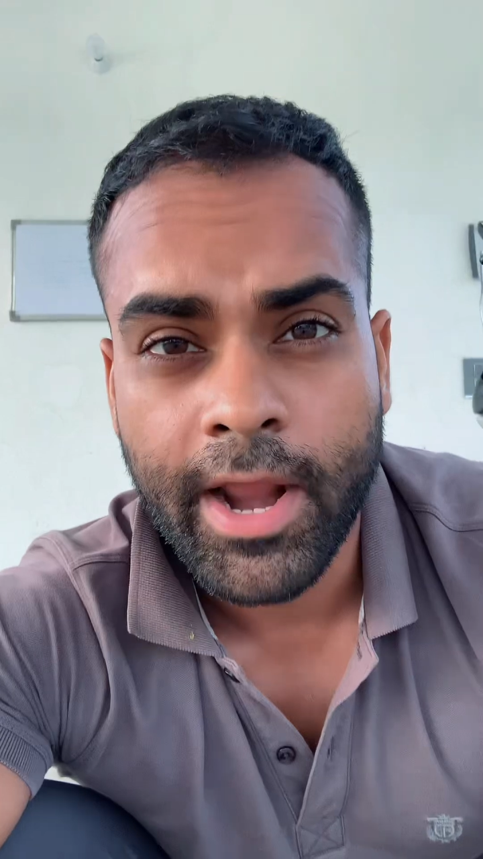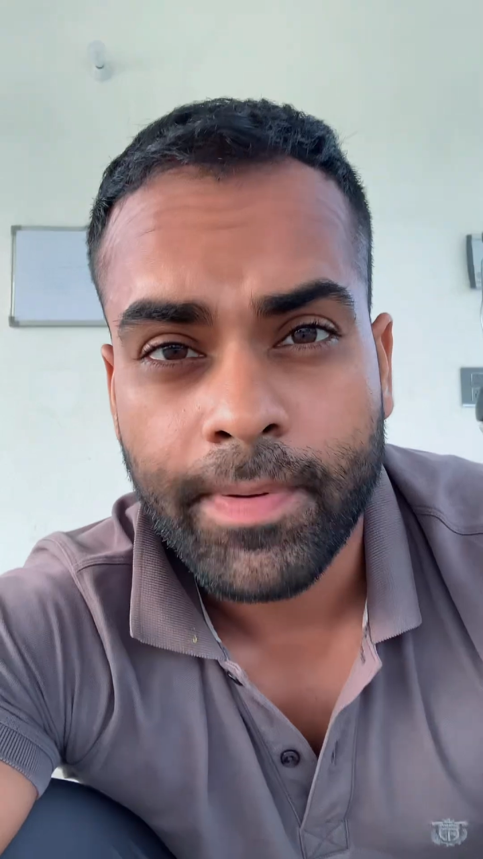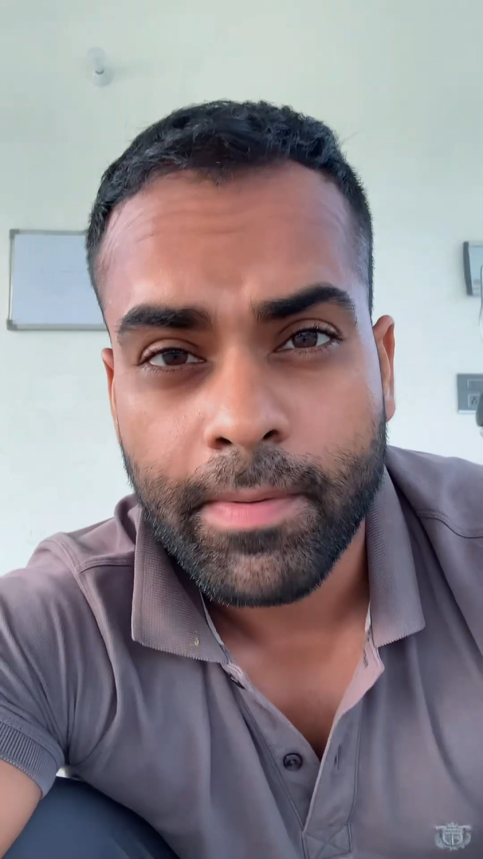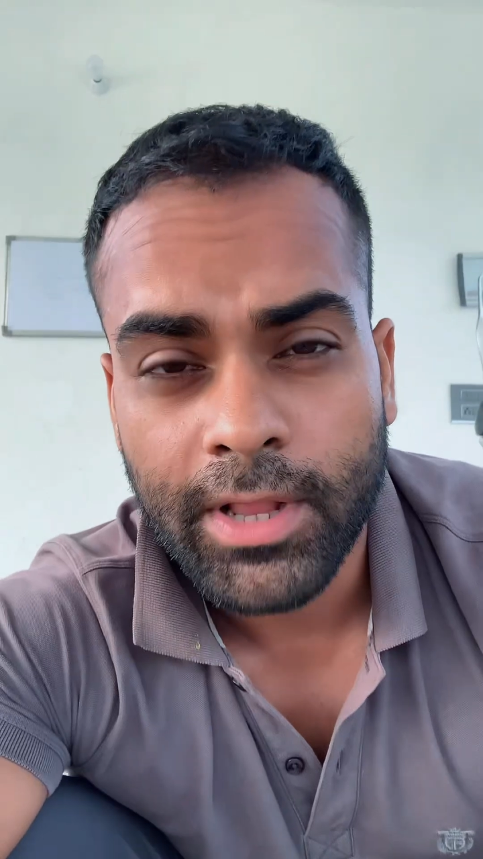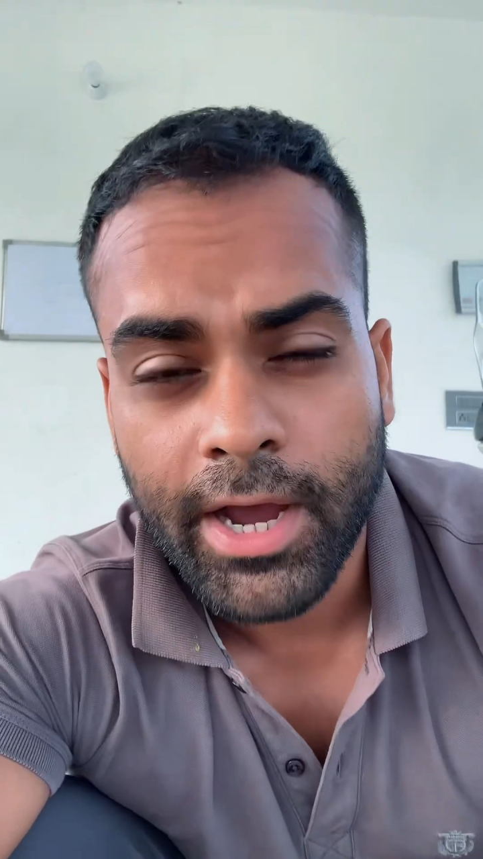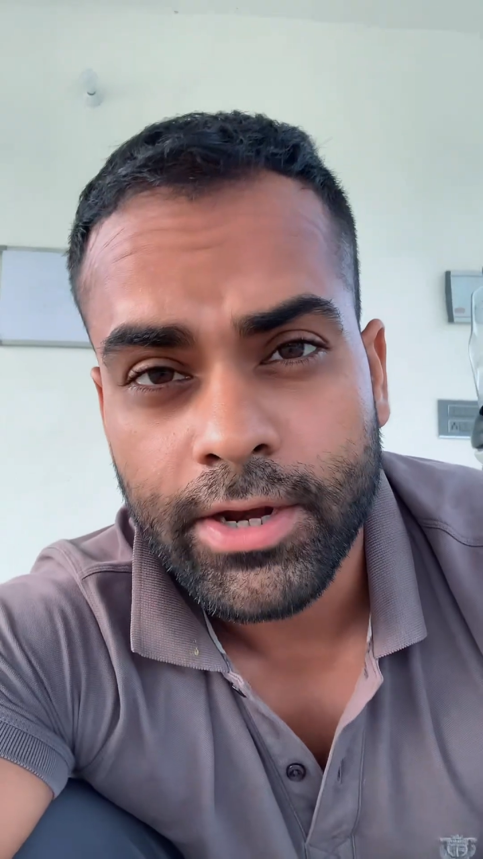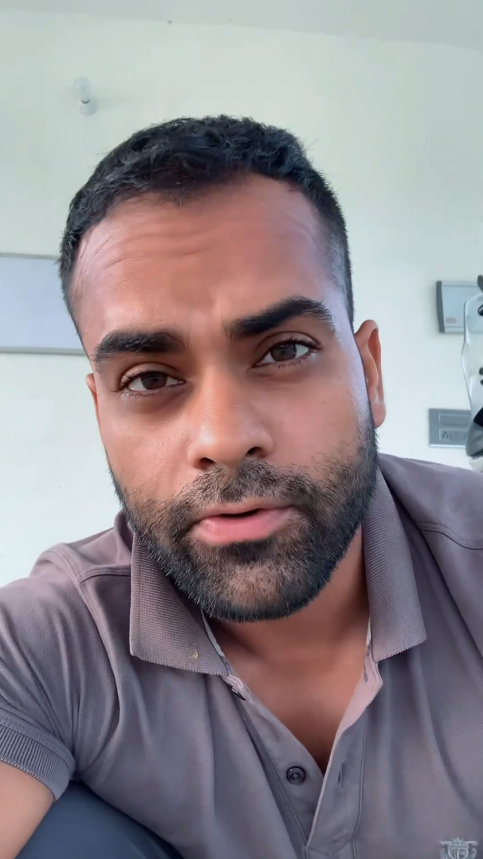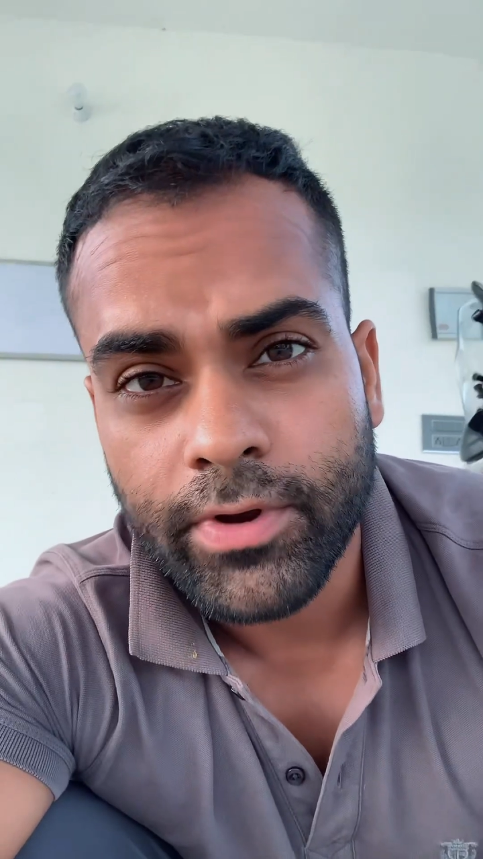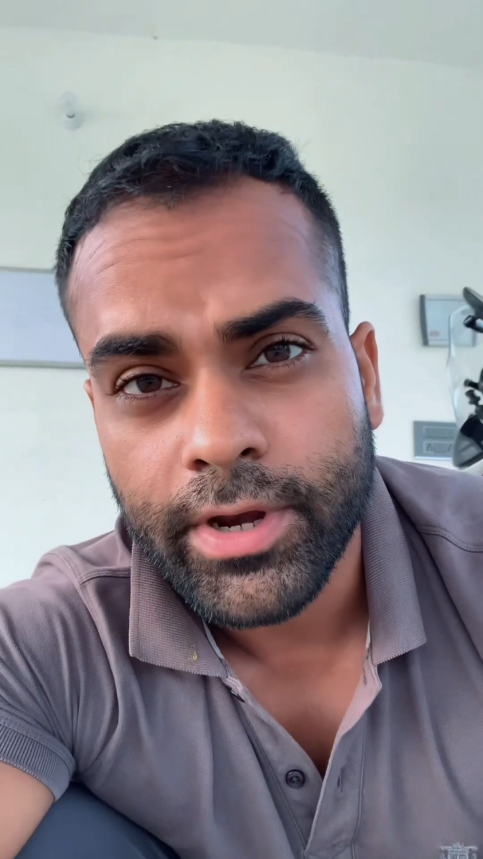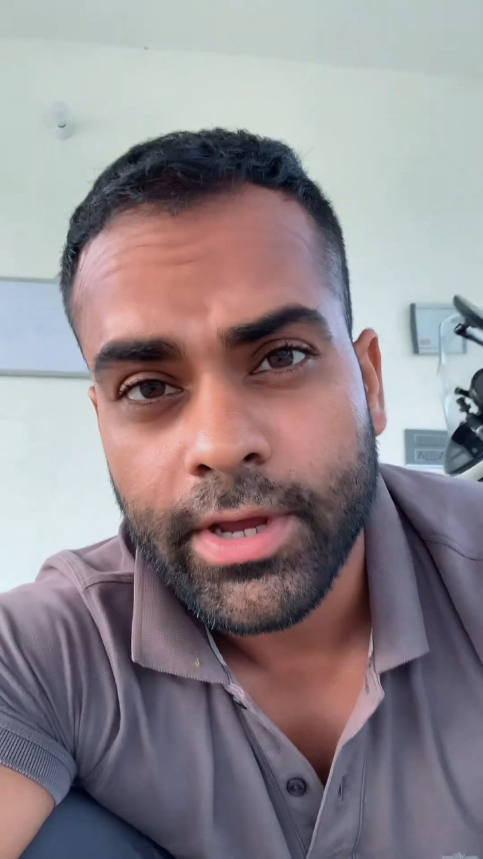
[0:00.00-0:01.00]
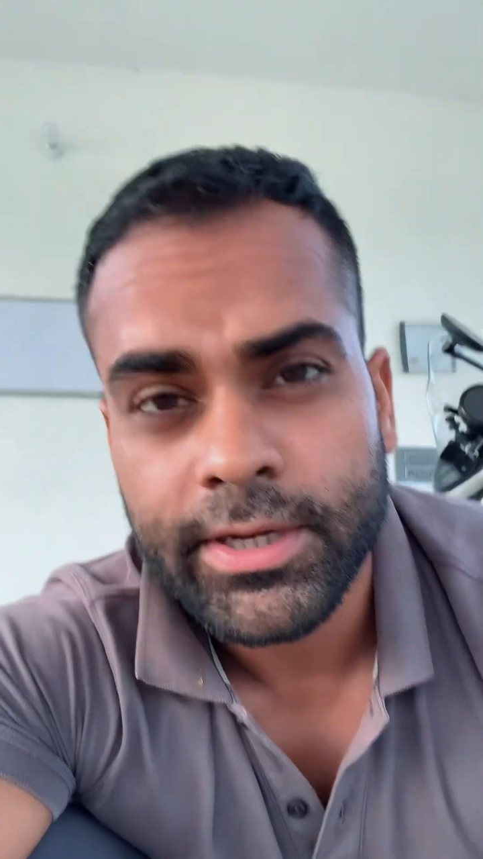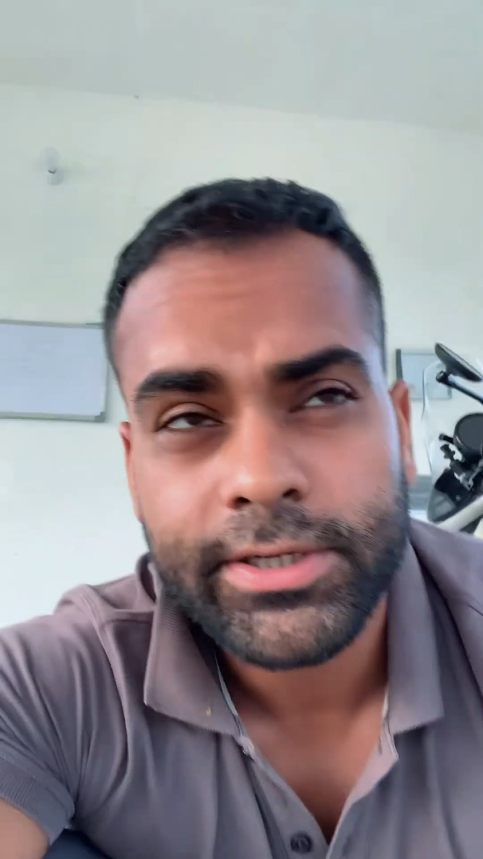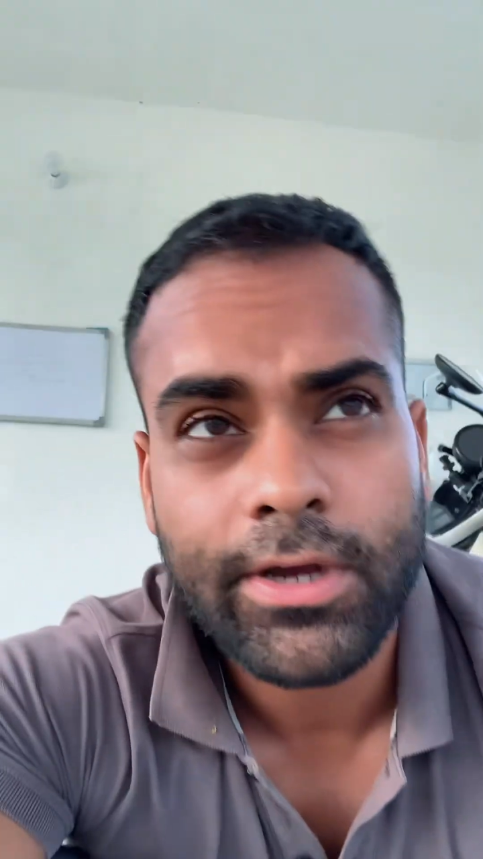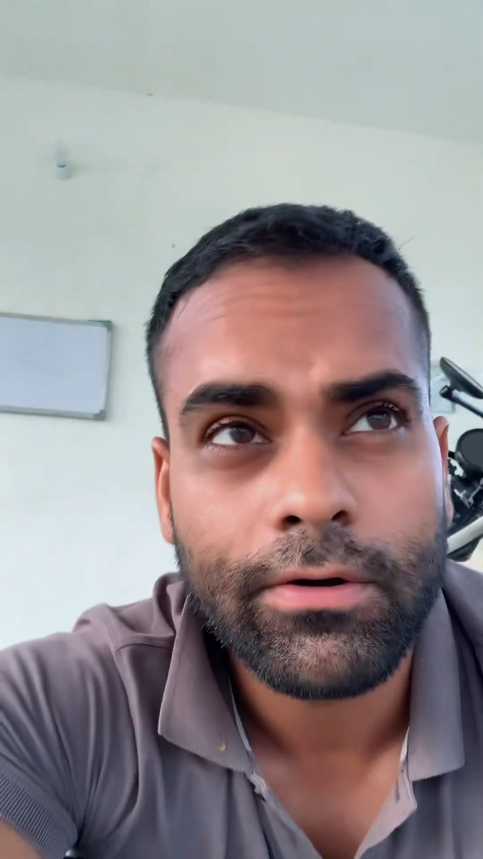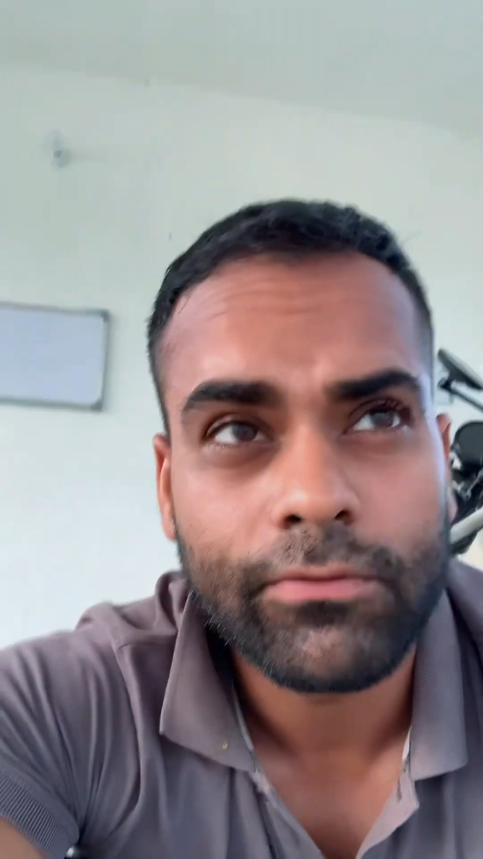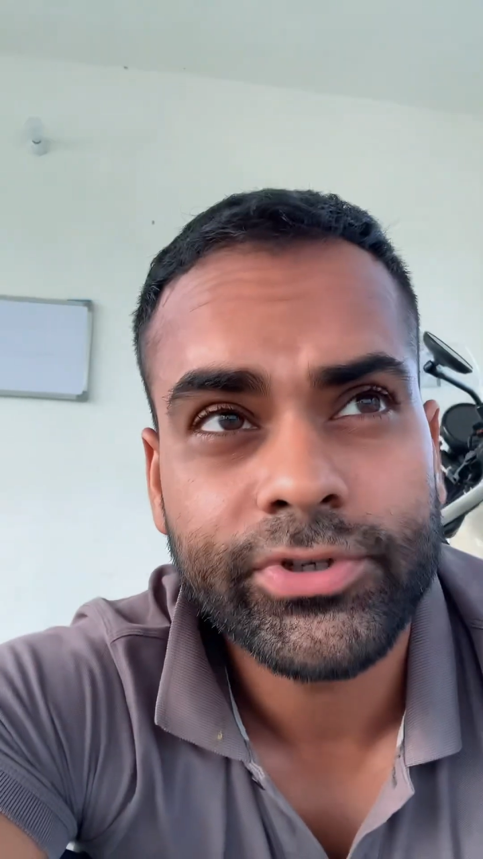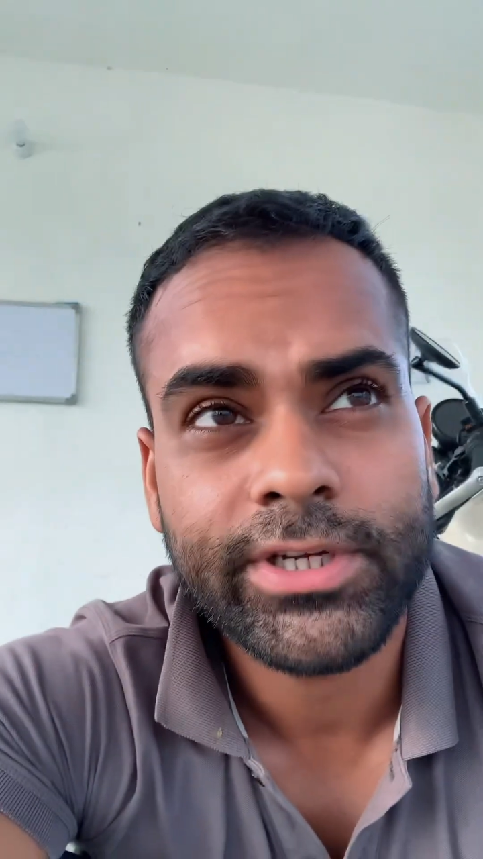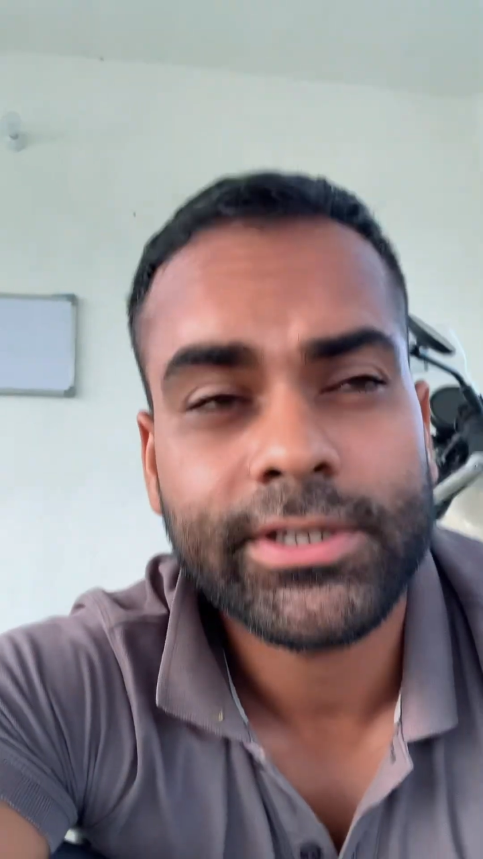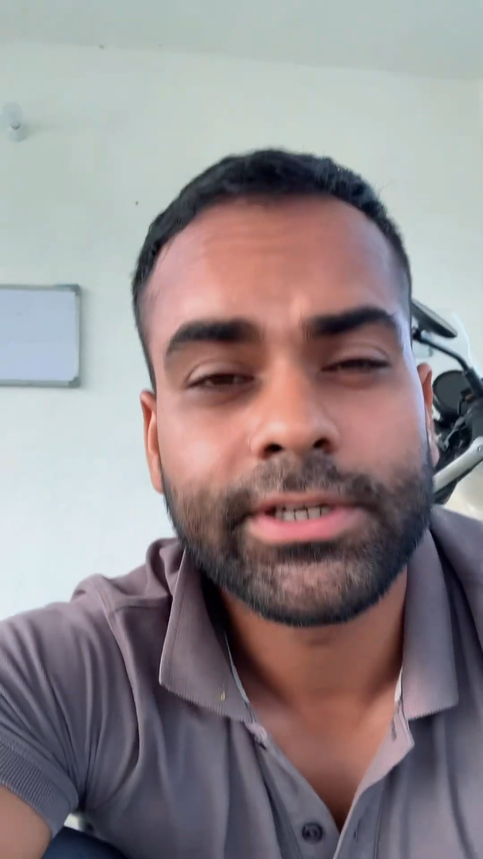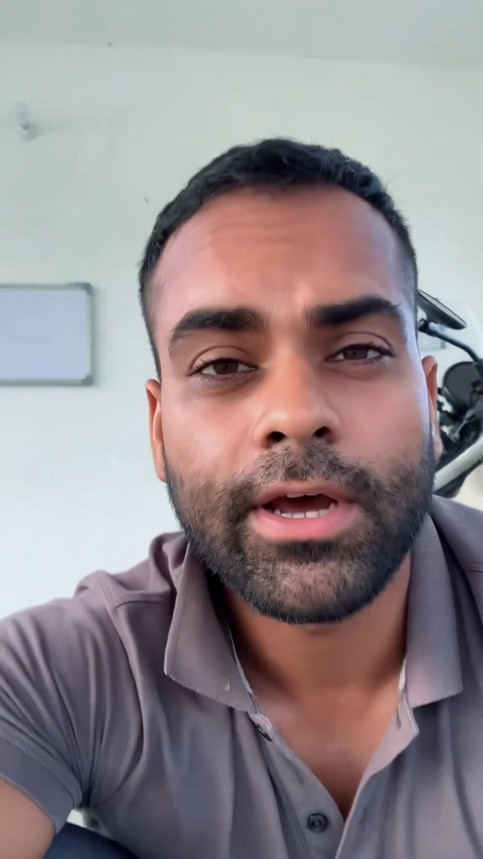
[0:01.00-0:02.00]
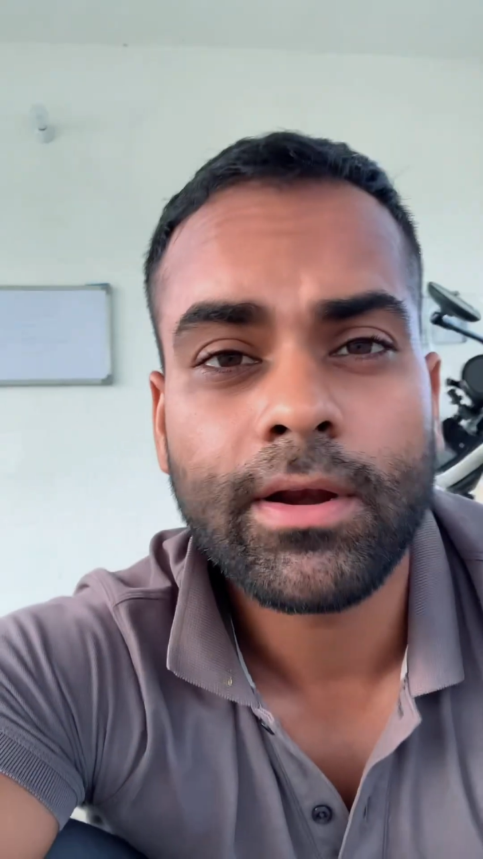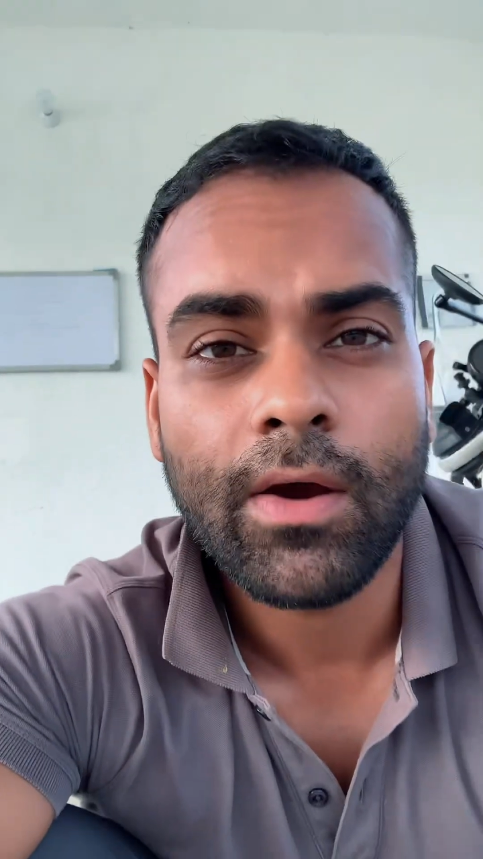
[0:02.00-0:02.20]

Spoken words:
people, how you doing? So just done